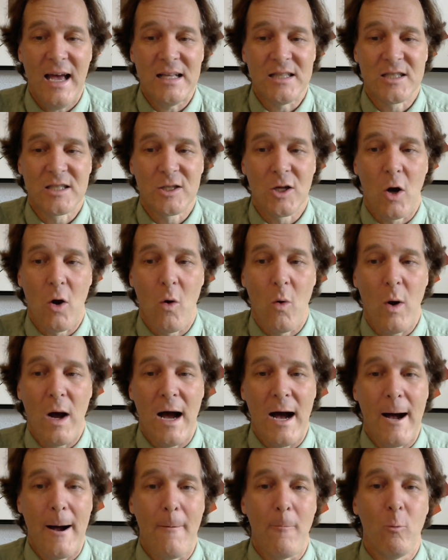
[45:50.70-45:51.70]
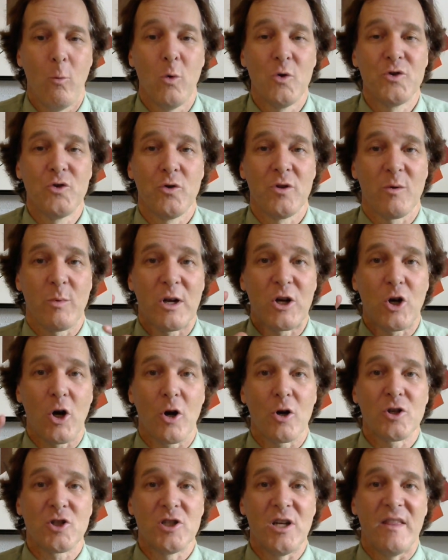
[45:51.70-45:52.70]
And so we'll do the
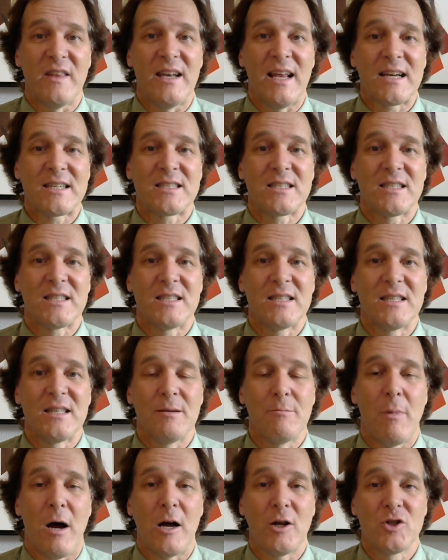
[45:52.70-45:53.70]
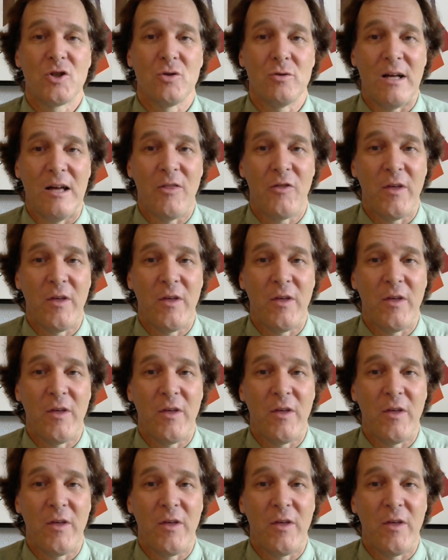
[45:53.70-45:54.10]
recursion in the next module.